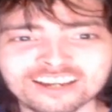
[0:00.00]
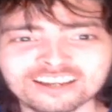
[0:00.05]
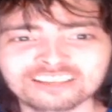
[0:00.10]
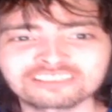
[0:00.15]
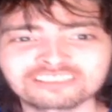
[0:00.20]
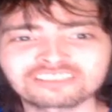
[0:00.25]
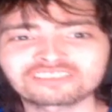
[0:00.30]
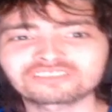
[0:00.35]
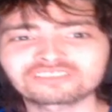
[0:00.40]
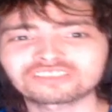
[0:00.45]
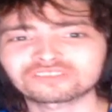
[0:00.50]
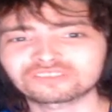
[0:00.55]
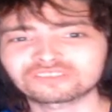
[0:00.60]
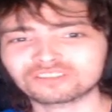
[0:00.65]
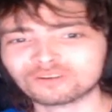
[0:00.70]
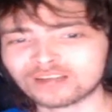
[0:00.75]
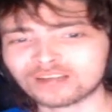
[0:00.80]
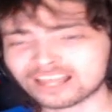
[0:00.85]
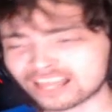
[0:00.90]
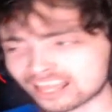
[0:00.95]

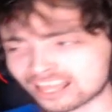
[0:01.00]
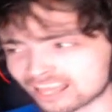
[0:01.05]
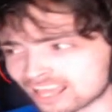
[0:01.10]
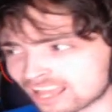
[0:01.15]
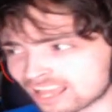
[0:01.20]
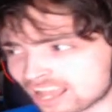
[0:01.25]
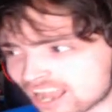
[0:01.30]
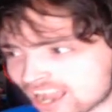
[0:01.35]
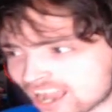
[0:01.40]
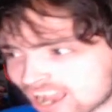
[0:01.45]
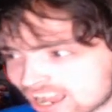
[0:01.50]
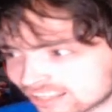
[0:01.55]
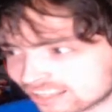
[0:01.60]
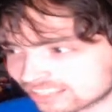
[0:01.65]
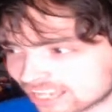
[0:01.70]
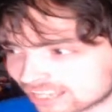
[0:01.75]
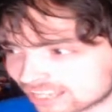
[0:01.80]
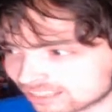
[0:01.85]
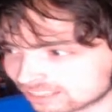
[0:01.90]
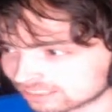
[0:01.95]
So I
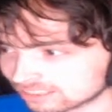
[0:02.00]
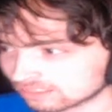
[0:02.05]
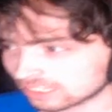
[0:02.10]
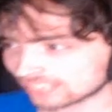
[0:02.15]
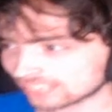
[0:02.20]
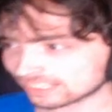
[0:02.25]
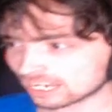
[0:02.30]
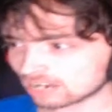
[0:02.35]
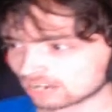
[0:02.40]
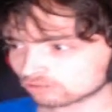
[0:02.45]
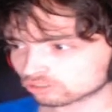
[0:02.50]
like how